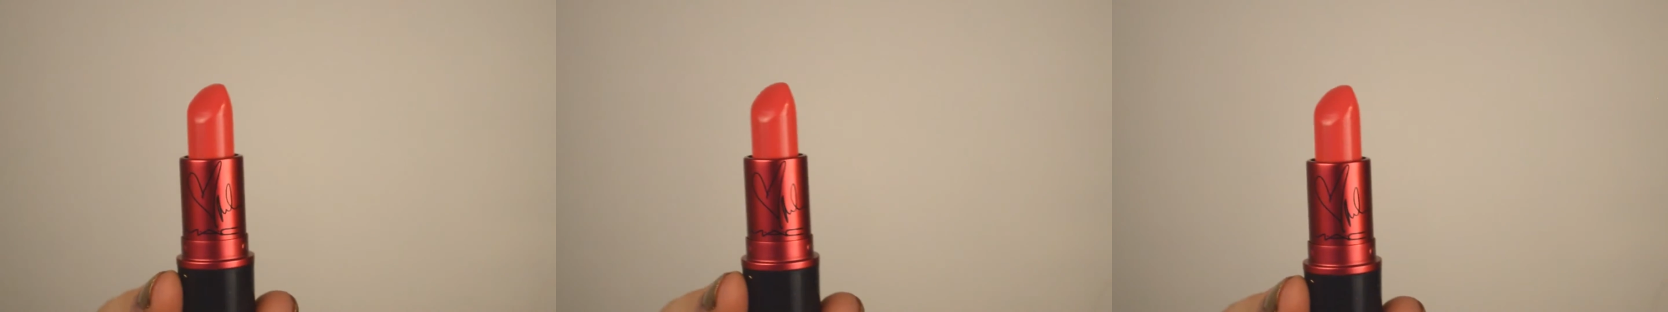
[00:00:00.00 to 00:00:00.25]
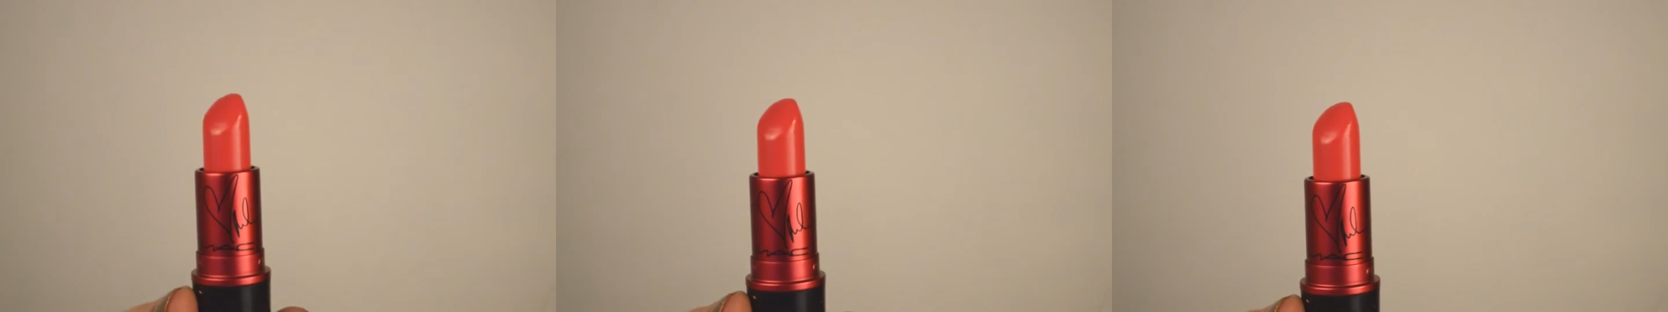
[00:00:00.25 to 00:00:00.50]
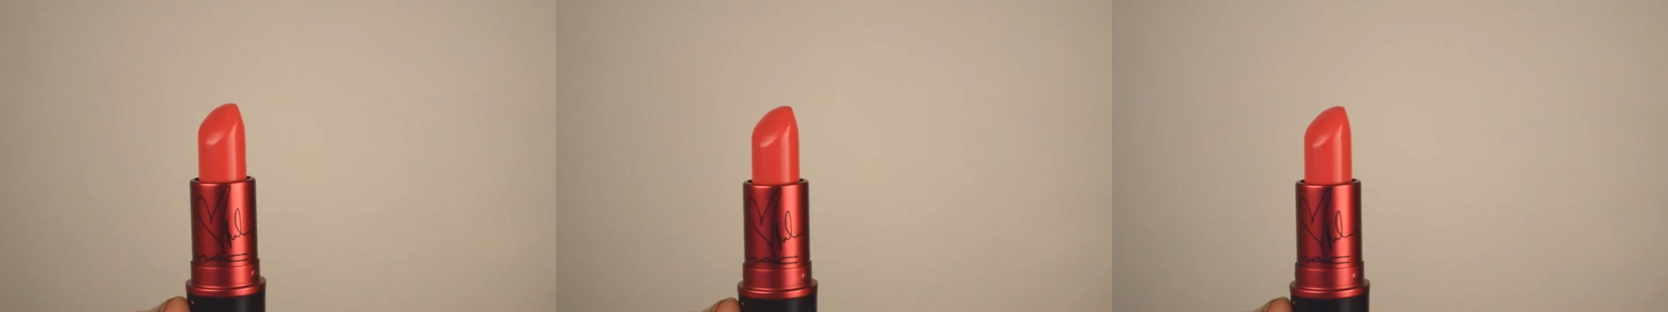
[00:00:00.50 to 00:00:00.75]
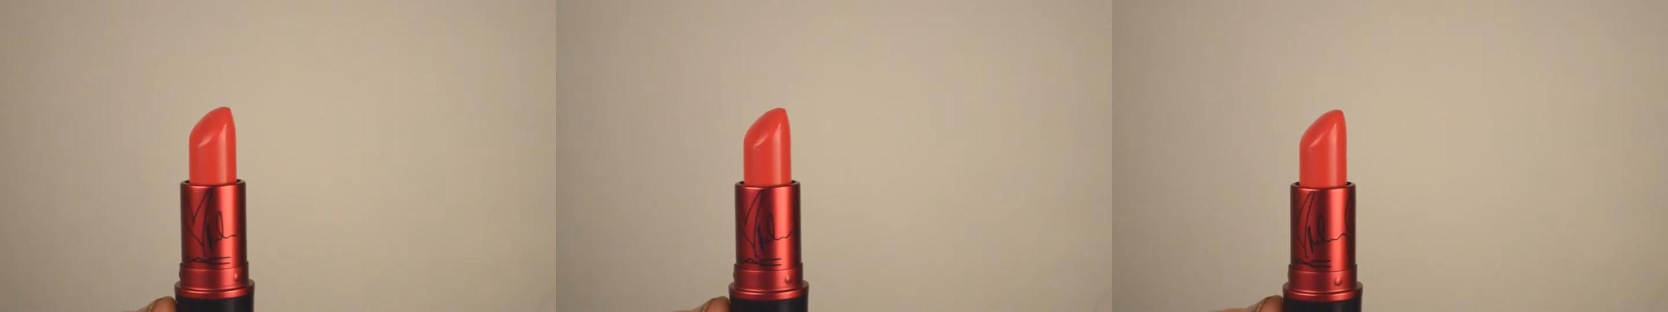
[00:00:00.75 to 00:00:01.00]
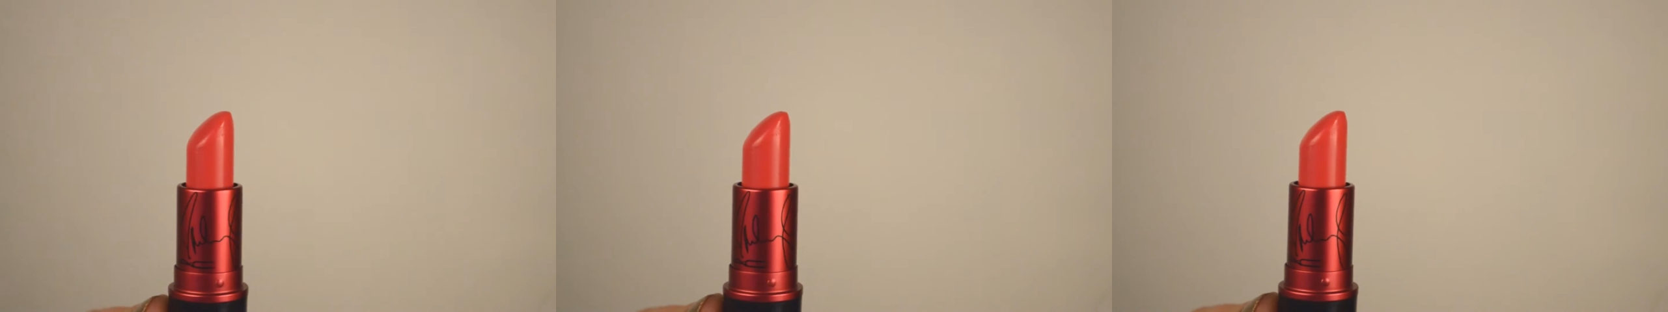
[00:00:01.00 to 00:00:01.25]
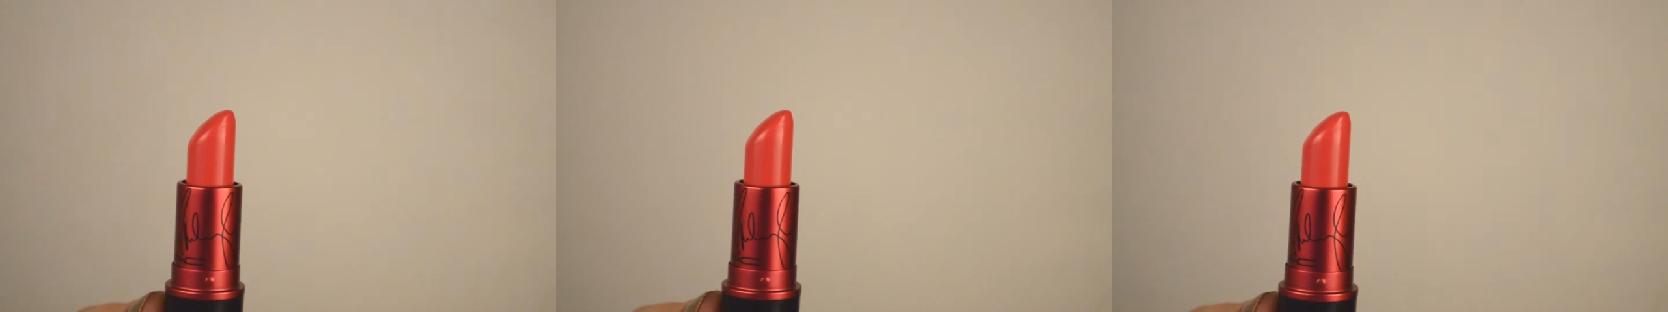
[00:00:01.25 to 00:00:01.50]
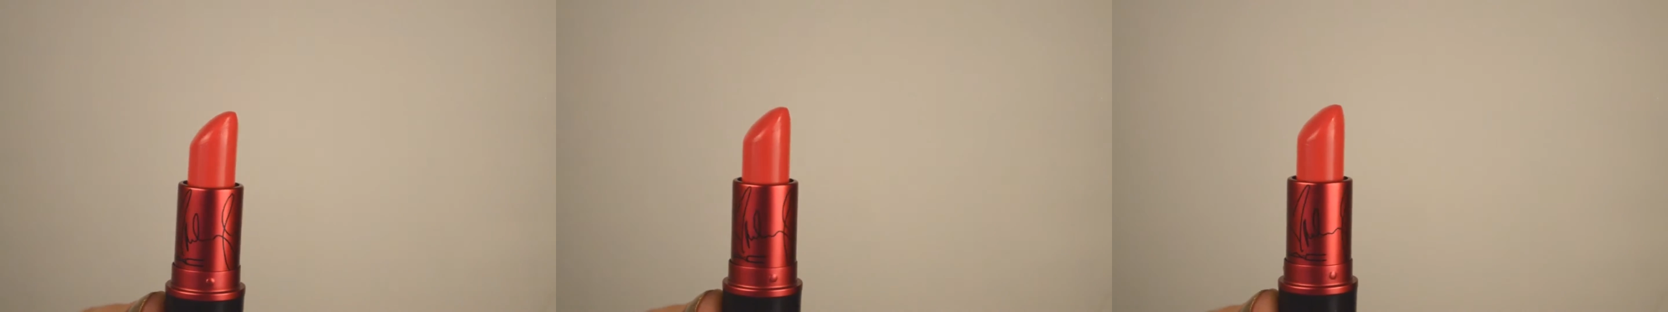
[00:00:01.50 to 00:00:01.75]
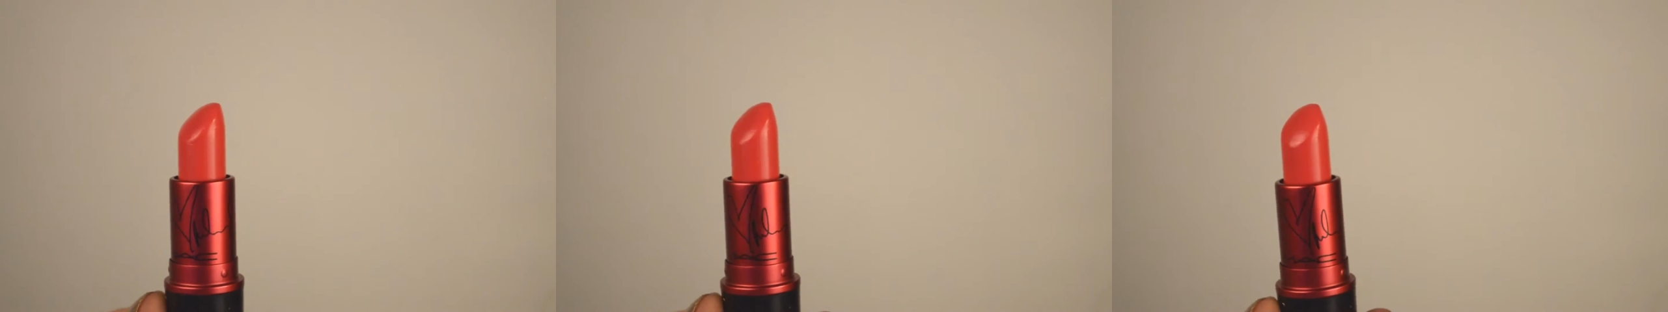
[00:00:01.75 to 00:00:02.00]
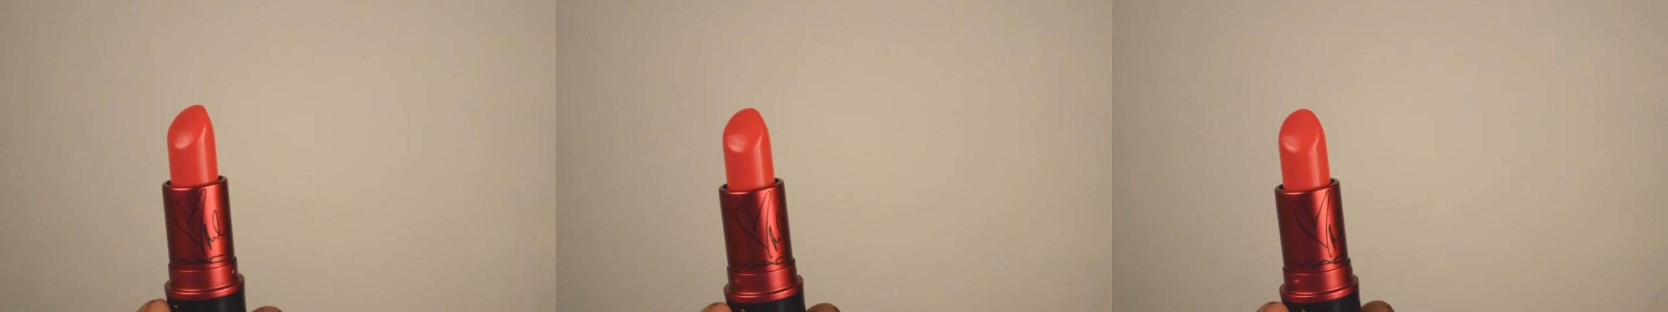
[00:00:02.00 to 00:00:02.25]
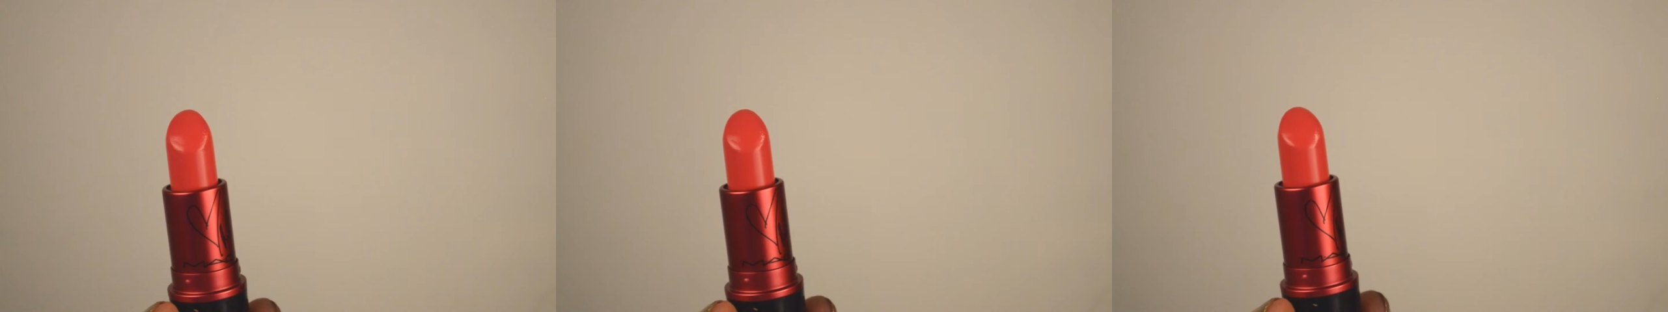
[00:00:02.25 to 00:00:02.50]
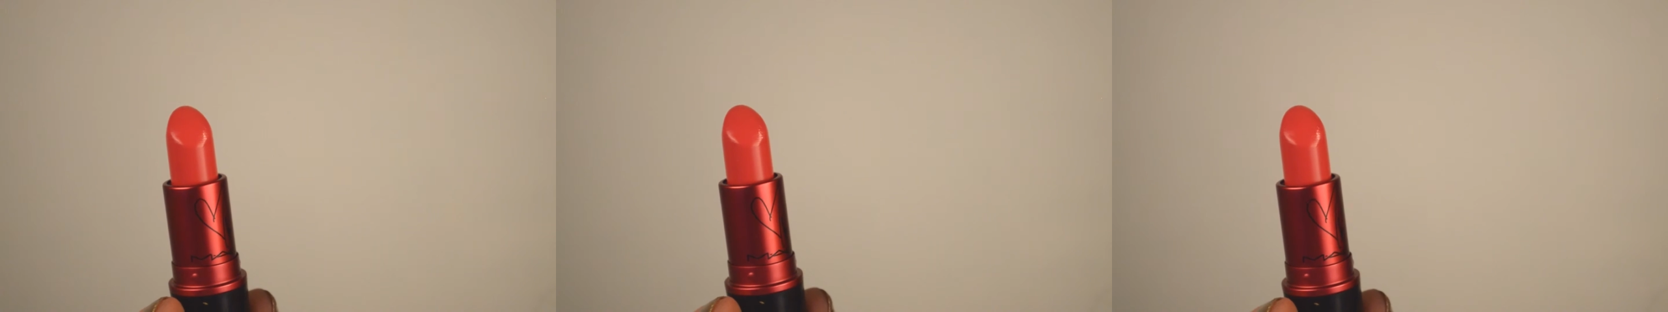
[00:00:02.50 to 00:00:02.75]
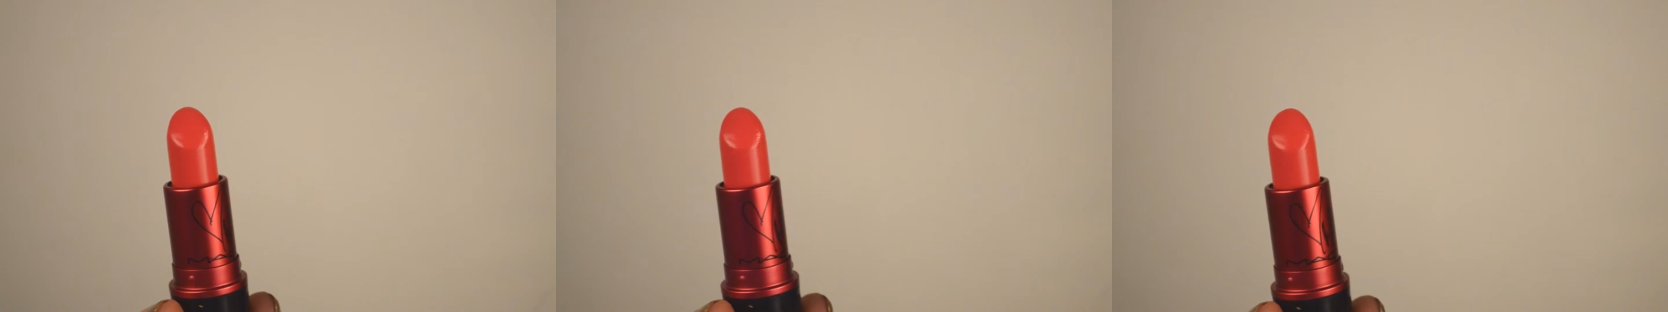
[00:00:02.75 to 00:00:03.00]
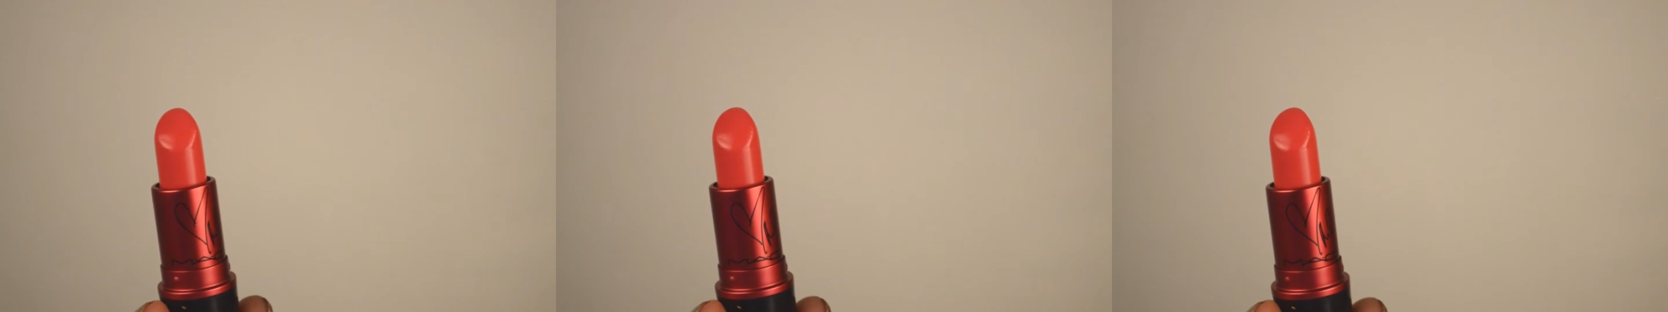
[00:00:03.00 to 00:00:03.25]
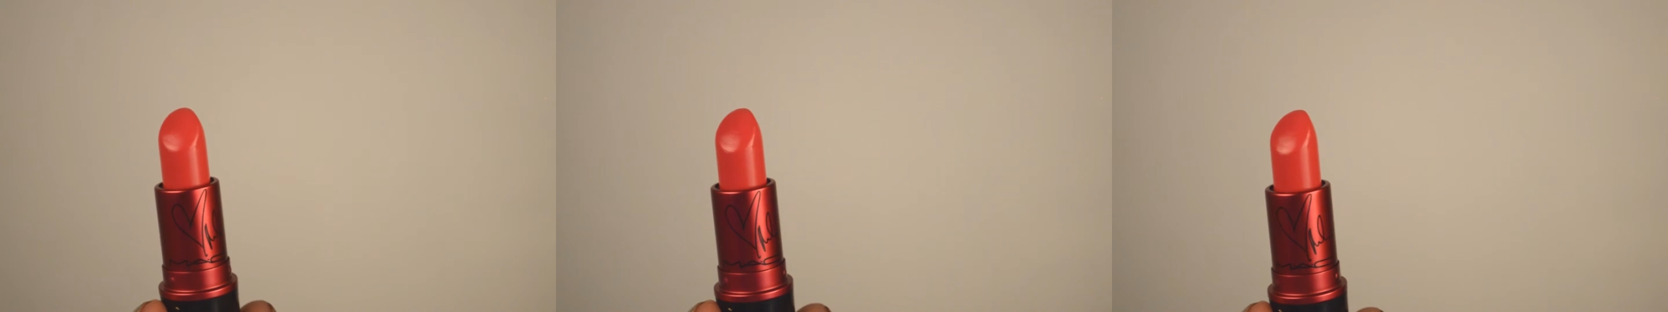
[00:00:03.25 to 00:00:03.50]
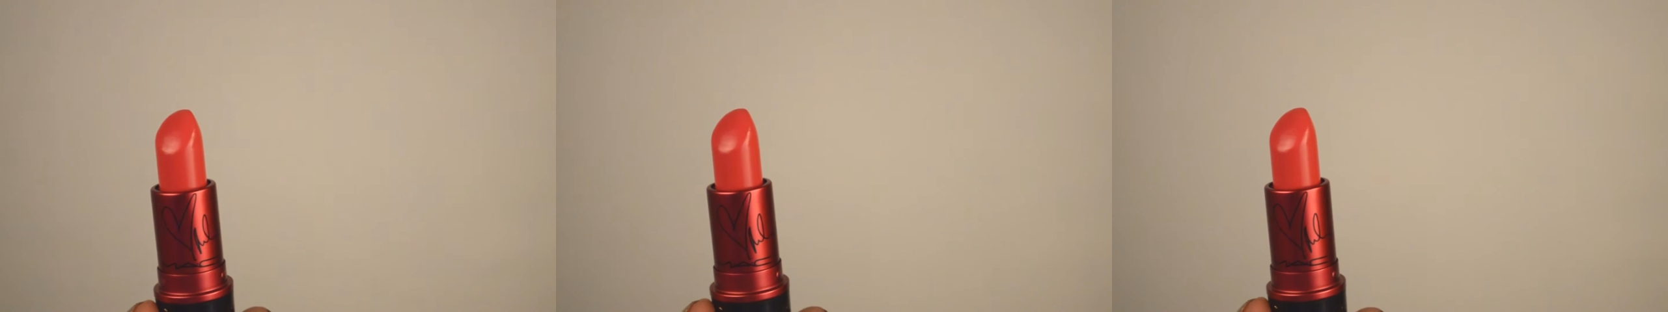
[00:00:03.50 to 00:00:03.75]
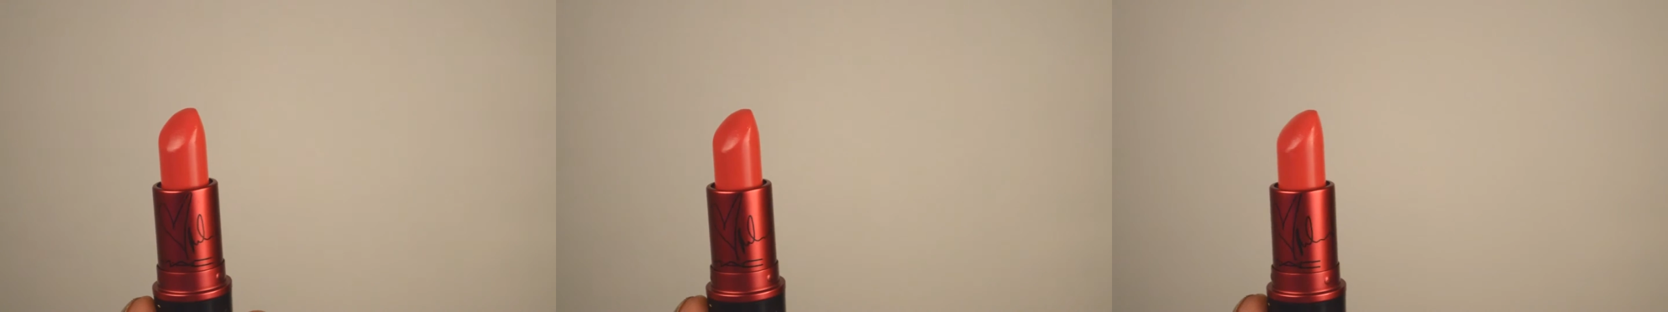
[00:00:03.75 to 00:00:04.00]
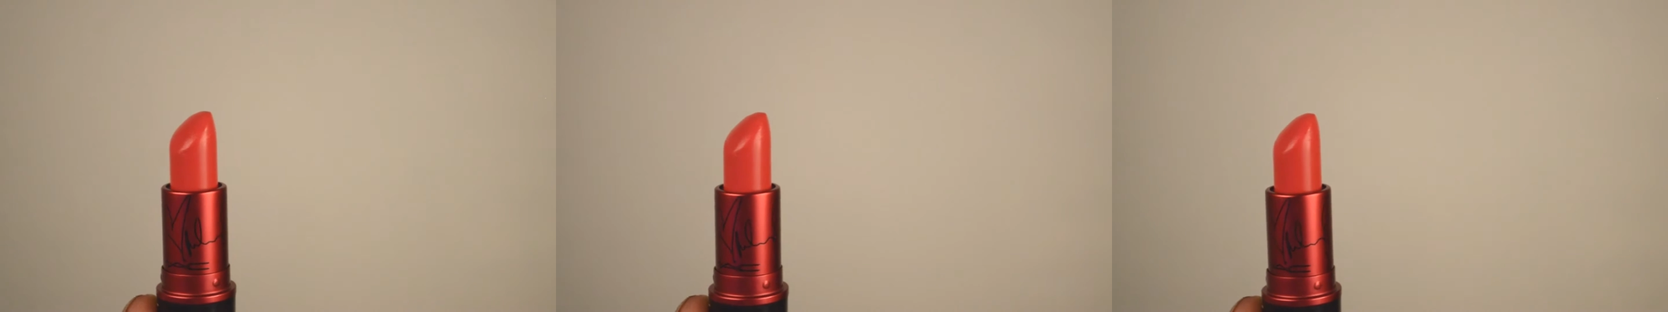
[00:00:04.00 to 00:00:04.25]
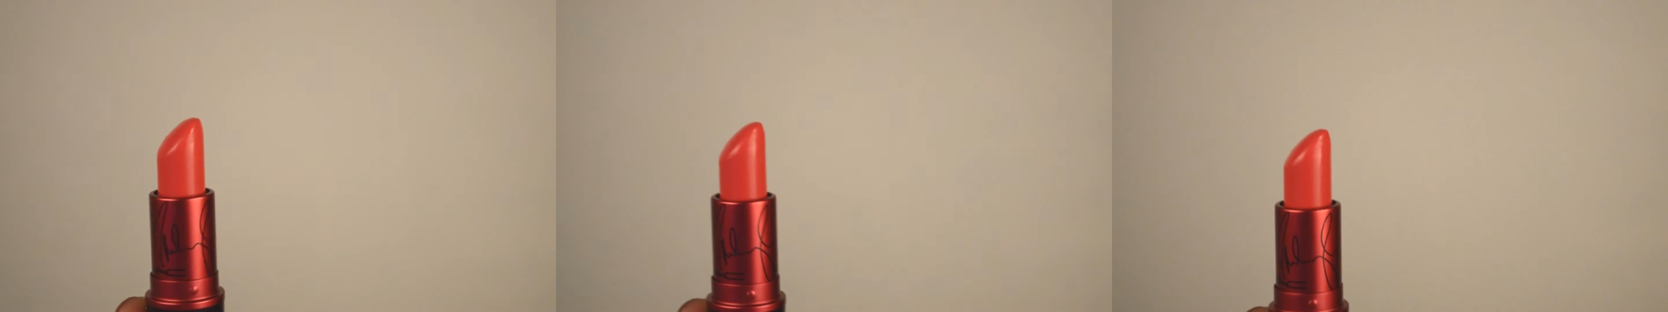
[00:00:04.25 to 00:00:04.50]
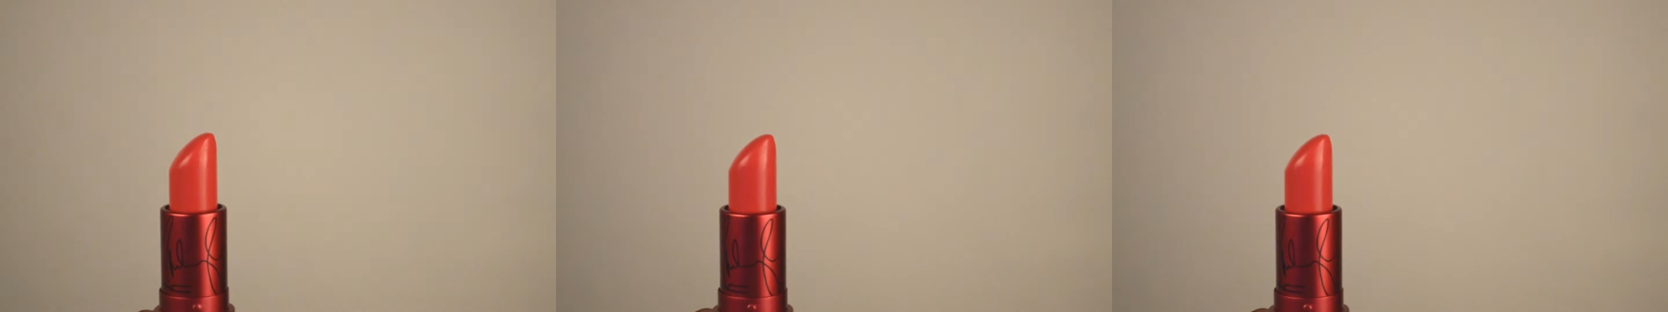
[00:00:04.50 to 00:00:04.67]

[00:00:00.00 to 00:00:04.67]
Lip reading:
No face is visible, so there are no lips to read.